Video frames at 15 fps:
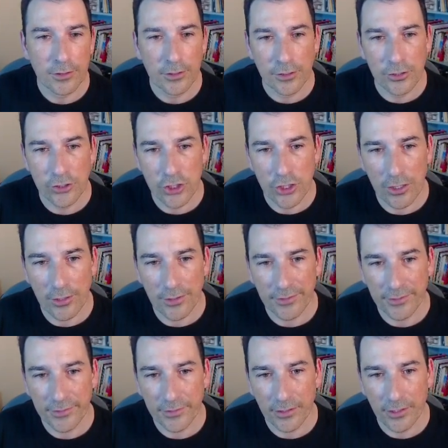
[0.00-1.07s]

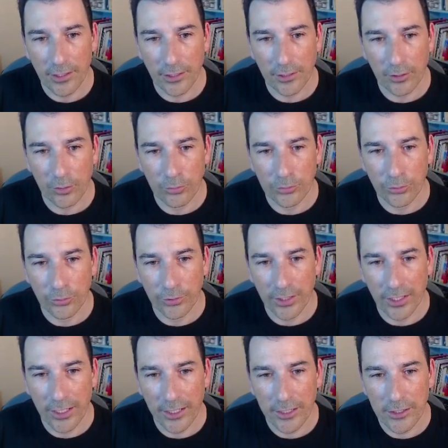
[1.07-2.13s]
adjust and go to the
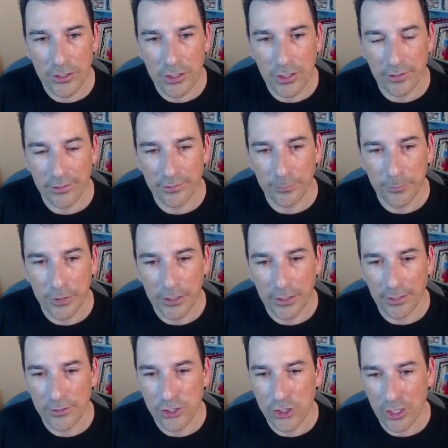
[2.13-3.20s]
HSB
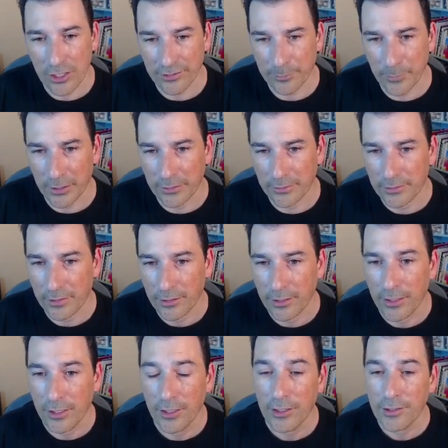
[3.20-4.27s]
adjustment
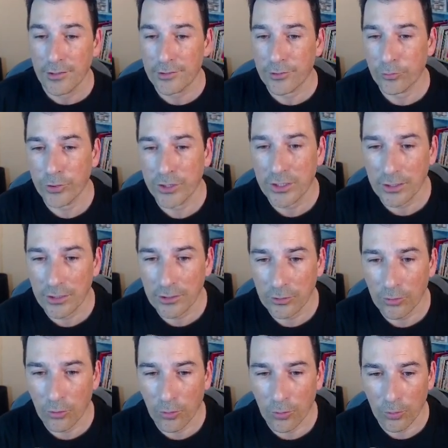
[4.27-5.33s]
so we can
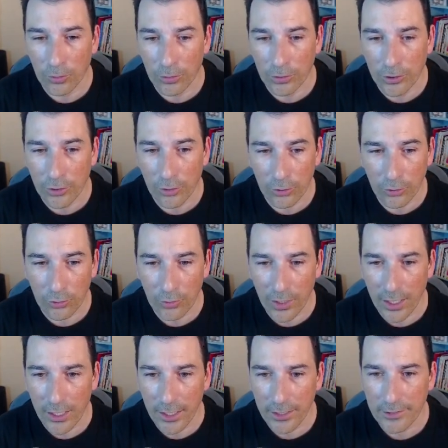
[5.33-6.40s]
or
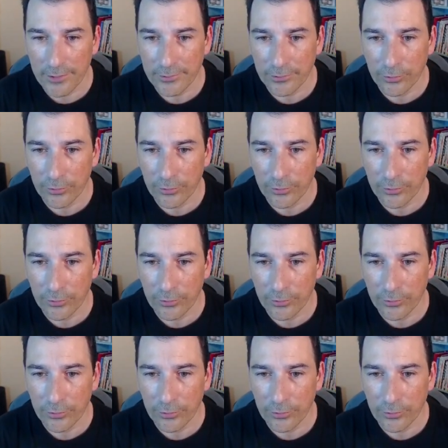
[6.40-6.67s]
colorize